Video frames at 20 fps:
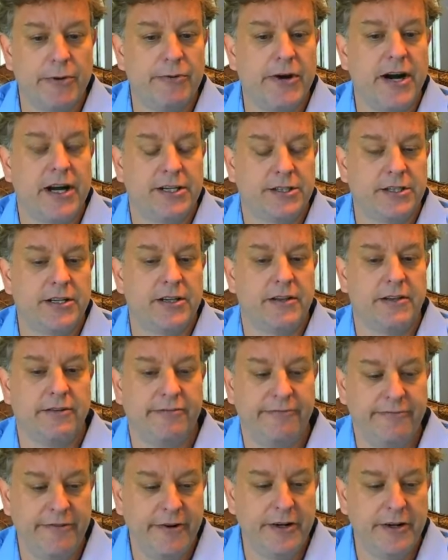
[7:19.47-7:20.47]
We were actually
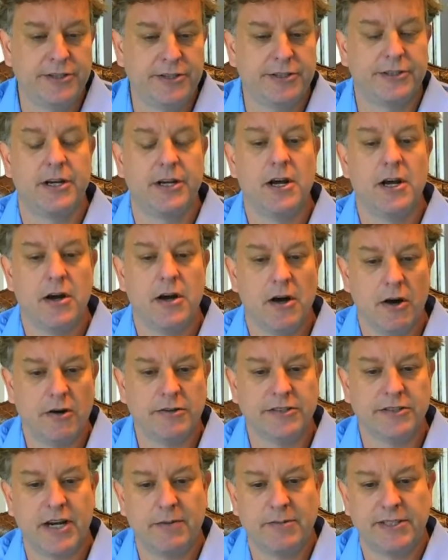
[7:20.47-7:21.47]
the first
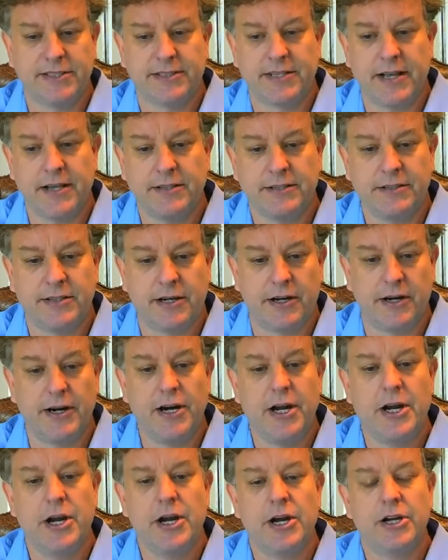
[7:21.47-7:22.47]
Alzheimer's center